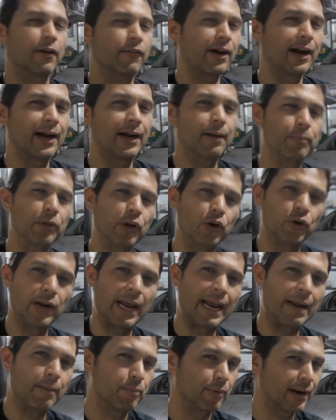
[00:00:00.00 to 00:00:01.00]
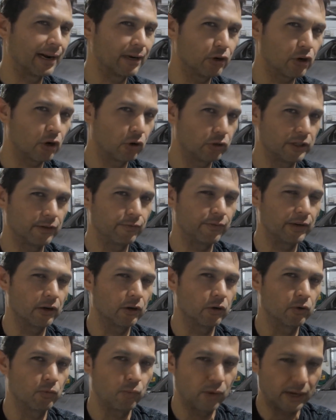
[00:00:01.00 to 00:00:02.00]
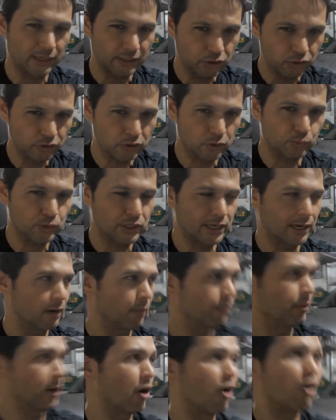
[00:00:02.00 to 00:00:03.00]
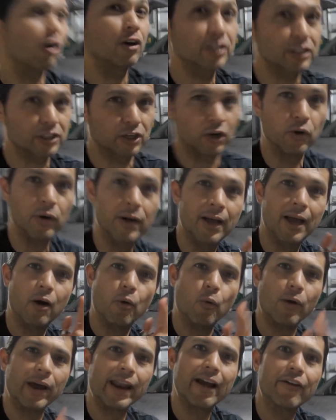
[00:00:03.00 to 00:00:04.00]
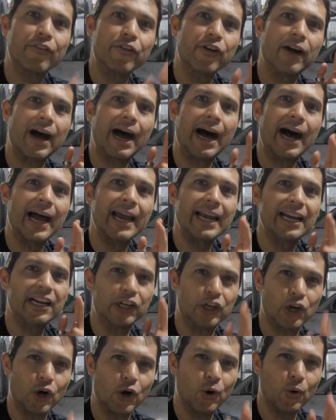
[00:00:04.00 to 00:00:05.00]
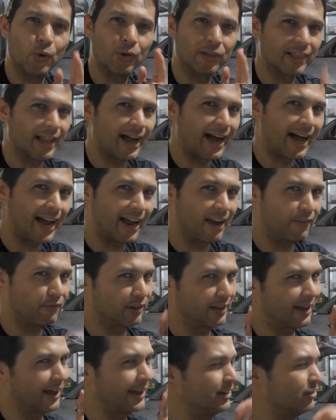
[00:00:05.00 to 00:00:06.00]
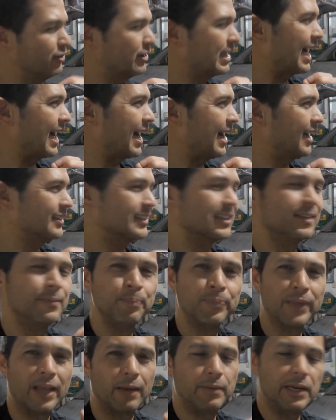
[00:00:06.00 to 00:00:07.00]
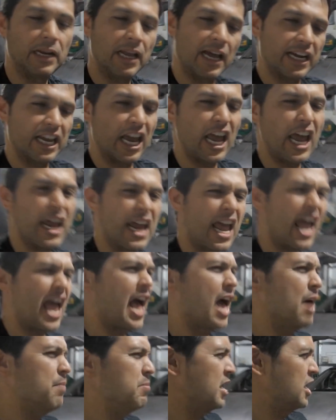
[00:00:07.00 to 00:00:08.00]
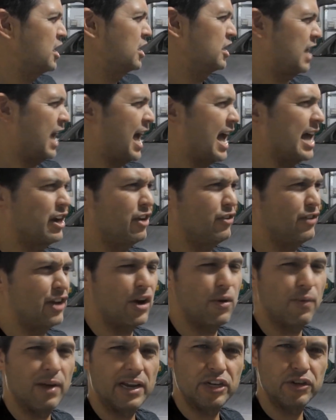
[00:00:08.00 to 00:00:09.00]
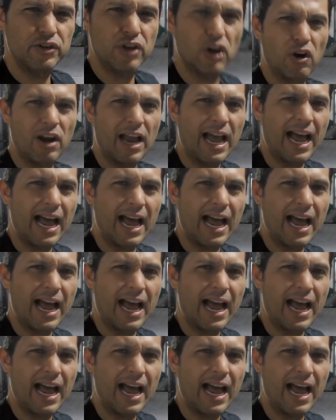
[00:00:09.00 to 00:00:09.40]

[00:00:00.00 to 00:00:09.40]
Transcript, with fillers: whenever I upload a brand new coaching video to my YouTube channel, but also whenever I go live. A lot of you guys have been like, hey, Em, I don't know when you go